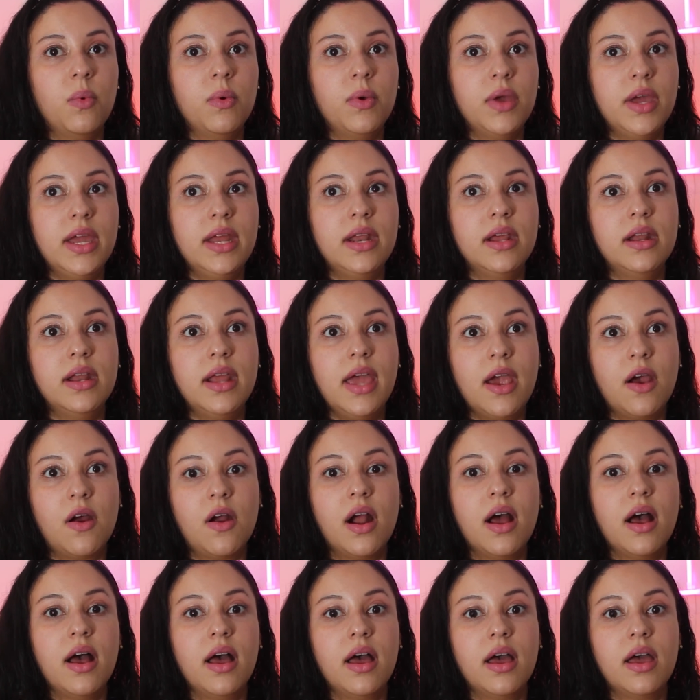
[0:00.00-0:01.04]
in an
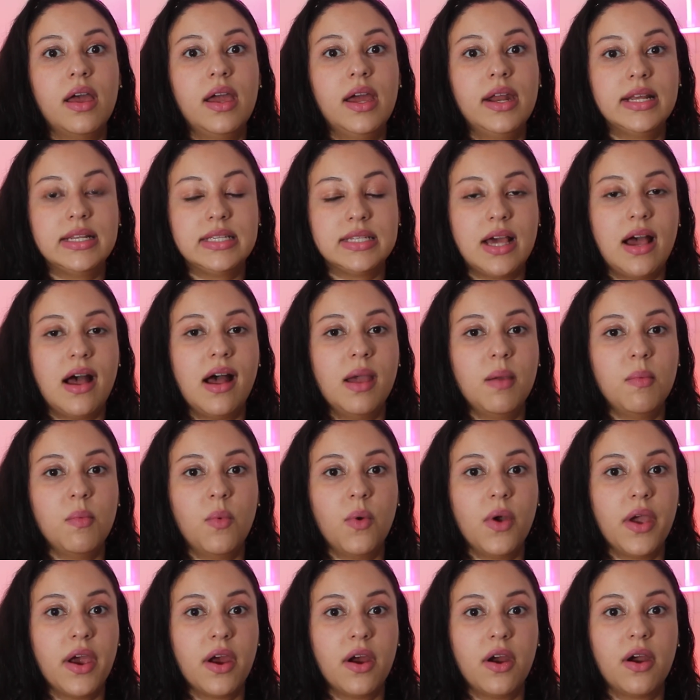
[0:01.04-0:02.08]
era, in a time
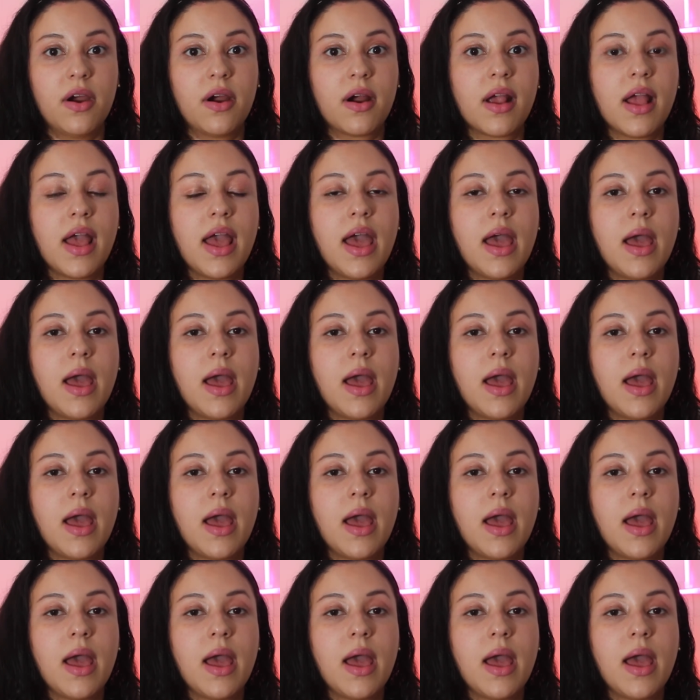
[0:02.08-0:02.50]
where